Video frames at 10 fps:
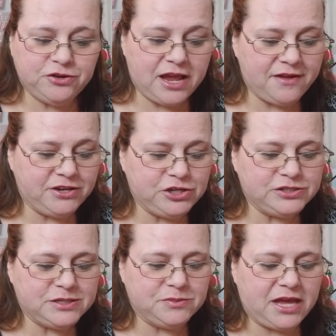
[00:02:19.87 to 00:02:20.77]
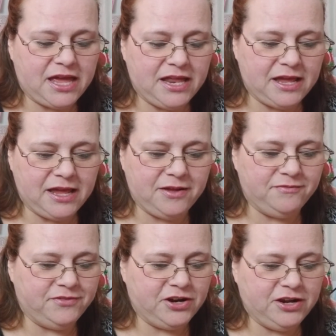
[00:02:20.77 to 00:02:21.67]
I haven't used them yet. I
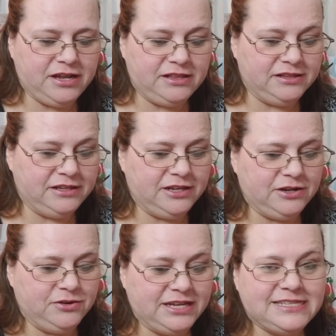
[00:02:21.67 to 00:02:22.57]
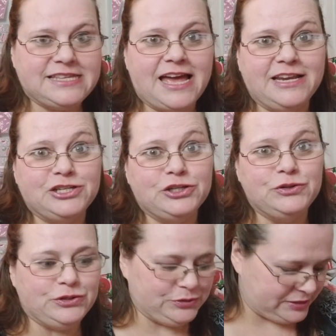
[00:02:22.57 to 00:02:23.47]
am very, you know, excited to
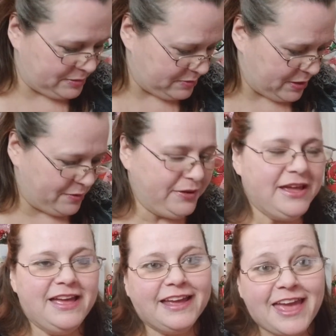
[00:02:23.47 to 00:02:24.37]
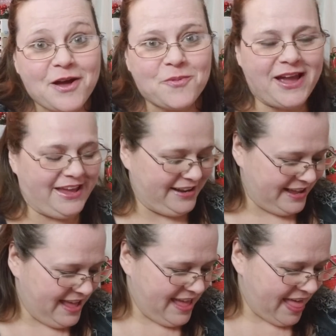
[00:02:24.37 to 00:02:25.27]
use them though. Can't wait.
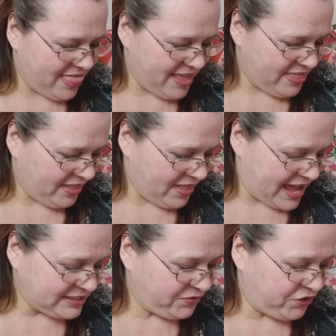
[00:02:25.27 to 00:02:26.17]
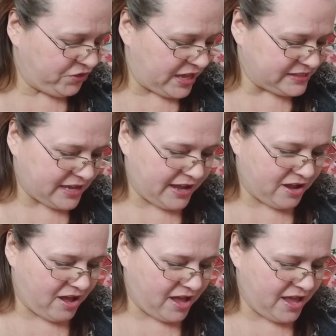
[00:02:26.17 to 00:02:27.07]
And then the last few things I
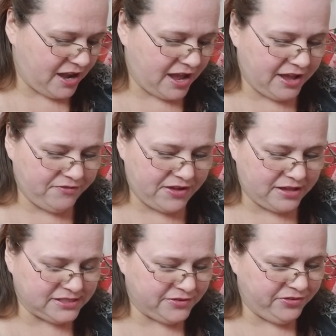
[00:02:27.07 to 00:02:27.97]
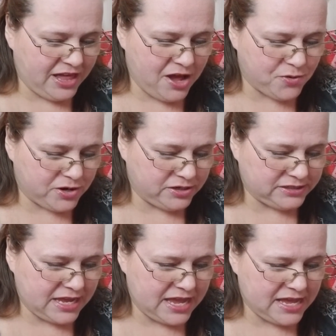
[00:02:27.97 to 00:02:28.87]
got, I found some
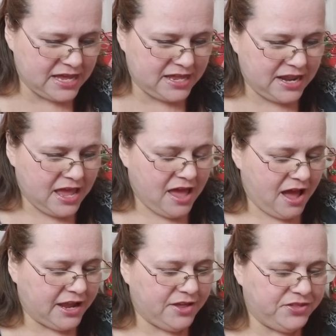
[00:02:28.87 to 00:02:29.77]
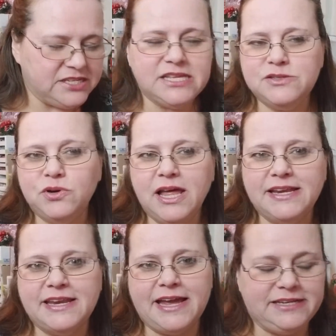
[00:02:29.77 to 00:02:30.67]
flowers. And I got these. These were like
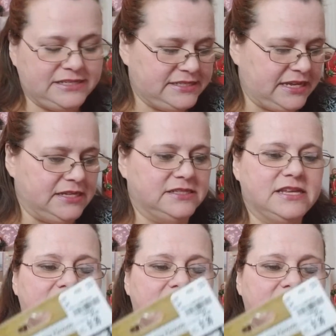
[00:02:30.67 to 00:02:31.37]
90 cents.